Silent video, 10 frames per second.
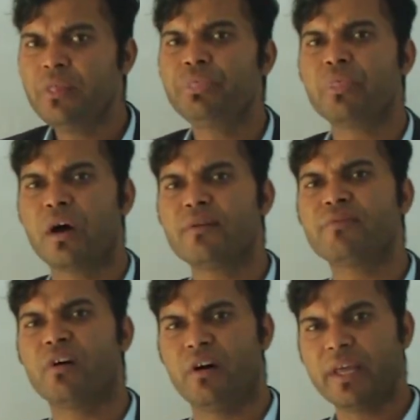
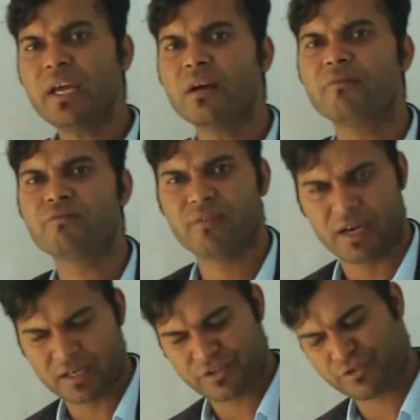non-flowering
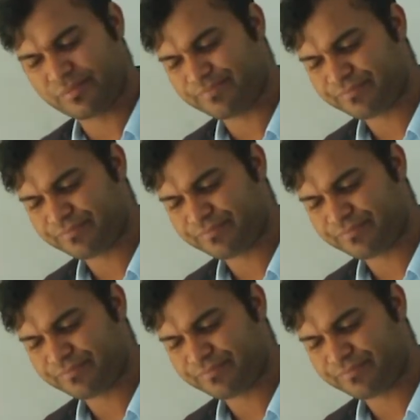plants.